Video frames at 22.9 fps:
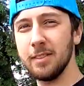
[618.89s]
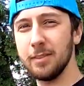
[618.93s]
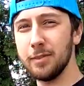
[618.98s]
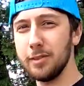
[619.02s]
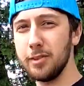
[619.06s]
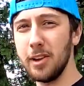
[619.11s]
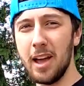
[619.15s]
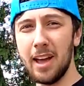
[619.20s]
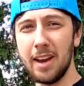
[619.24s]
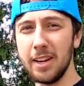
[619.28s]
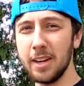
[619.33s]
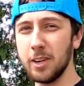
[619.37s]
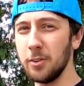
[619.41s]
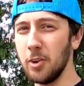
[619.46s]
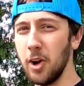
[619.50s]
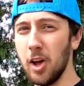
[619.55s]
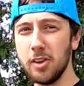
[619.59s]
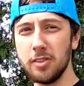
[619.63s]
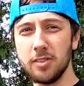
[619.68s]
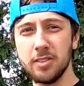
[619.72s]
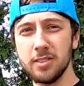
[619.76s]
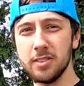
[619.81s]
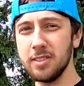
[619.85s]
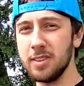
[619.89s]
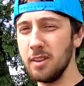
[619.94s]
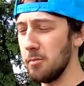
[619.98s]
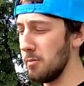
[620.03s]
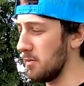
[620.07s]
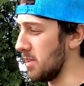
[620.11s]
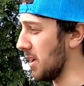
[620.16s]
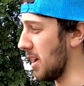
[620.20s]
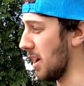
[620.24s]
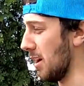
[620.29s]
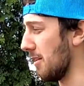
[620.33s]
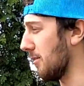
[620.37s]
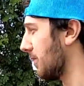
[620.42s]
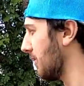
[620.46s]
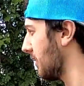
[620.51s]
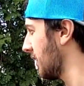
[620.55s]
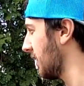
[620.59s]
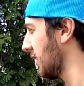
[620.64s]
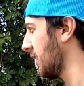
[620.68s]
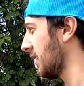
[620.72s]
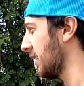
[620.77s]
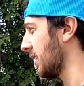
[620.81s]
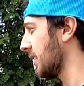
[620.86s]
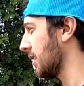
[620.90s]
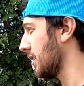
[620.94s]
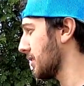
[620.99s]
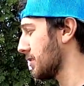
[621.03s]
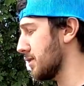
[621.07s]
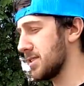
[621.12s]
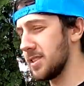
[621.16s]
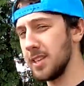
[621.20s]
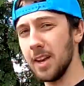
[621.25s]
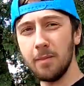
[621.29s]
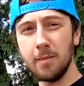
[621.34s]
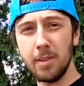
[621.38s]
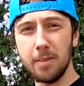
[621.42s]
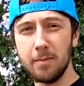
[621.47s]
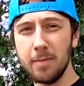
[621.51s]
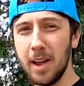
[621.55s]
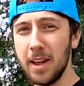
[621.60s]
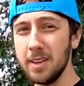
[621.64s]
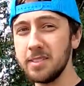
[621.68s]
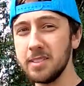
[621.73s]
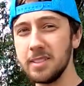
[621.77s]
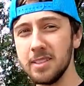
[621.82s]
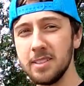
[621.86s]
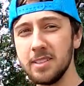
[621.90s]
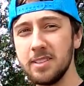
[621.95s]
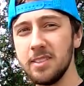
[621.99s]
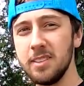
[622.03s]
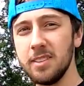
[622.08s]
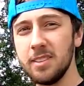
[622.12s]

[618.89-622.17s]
If you got any questions, hit me up, send me a message